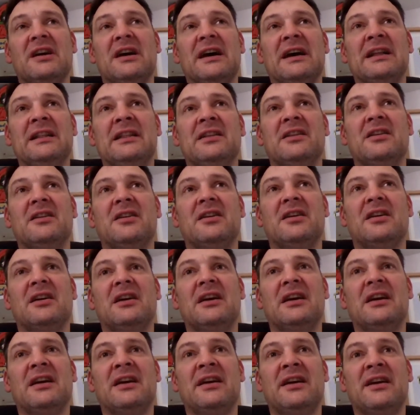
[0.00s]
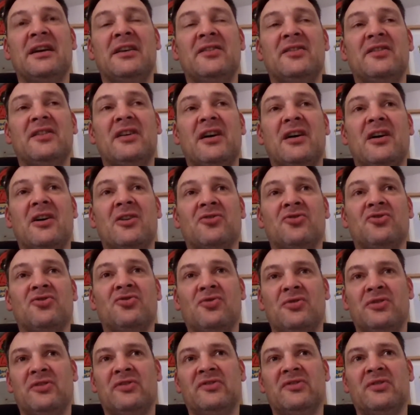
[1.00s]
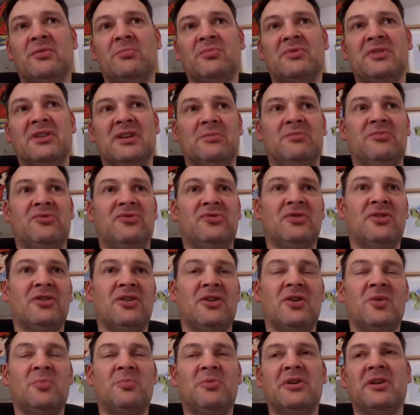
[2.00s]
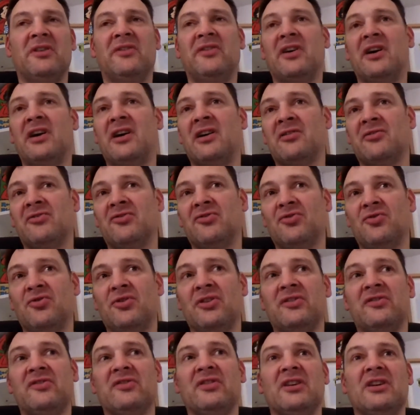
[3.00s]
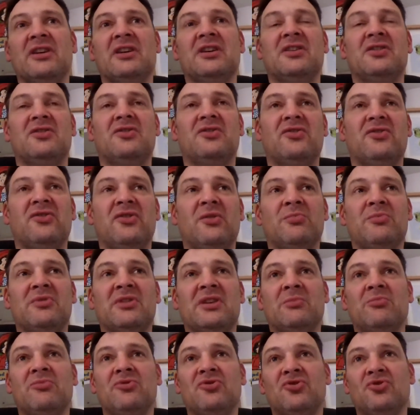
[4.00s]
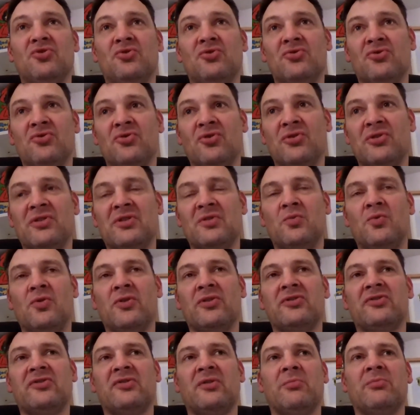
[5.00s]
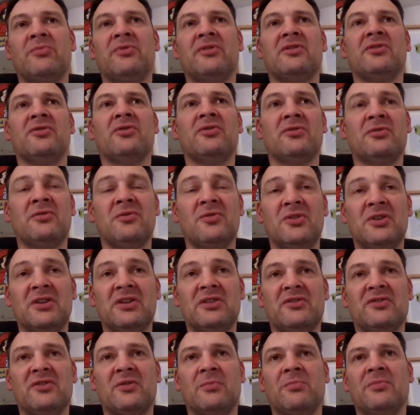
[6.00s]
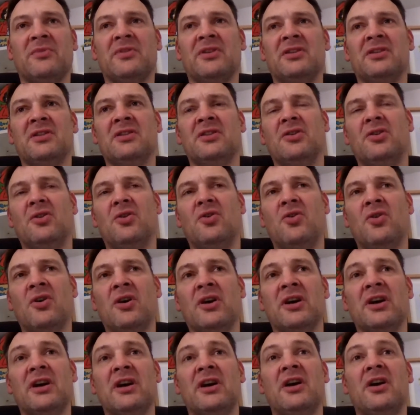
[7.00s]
And it is a hard choice sometimes to get up. It is a hard choice to sometimes choose not to watch something or look at something or